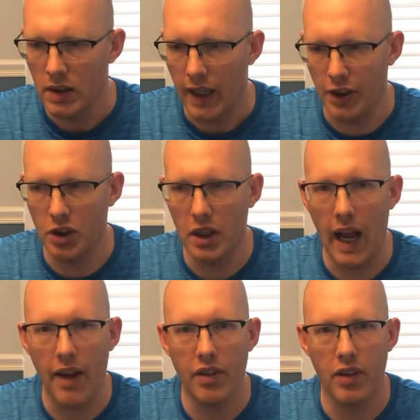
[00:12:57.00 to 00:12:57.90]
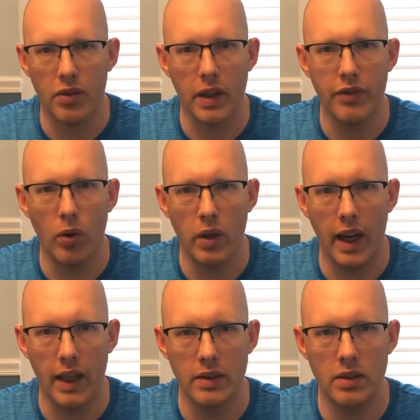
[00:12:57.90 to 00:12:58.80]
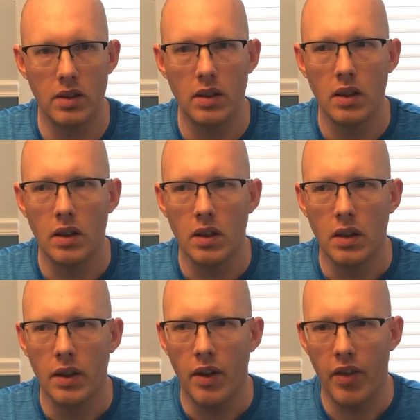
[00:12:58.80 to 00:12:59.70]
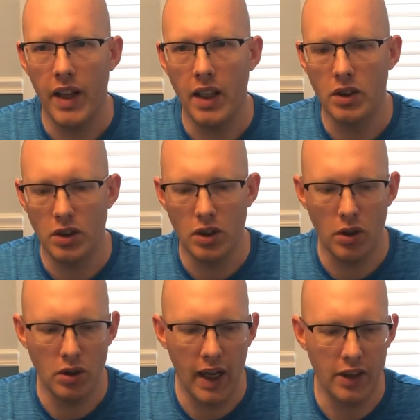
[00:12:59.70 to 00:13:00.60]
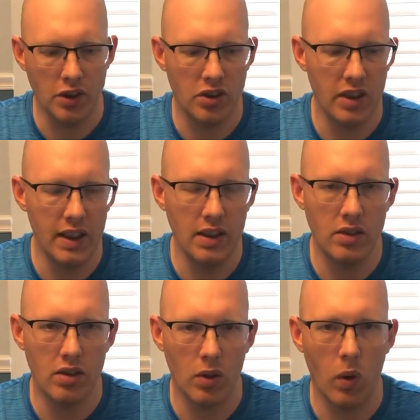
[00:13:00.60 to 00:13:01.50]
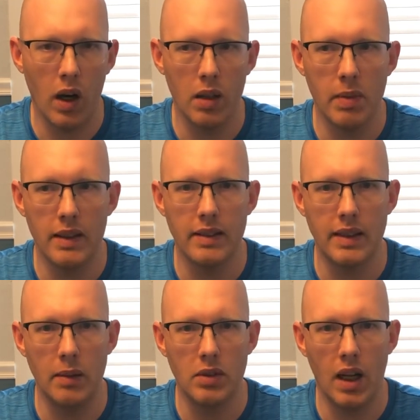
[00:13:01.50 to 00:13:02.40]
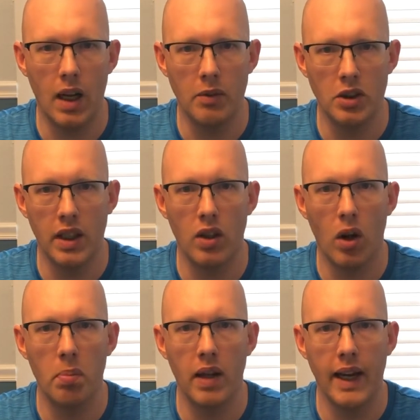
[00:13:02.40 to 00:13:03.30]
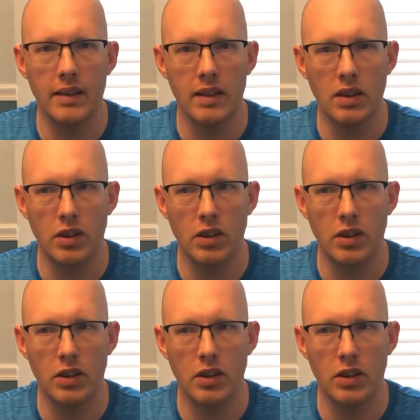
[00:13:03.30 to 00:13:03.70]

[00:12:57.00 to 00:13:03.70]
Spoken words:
you could have it in 3 or 4 days, then you had your seeds acquired about the same time. You get it all planted. You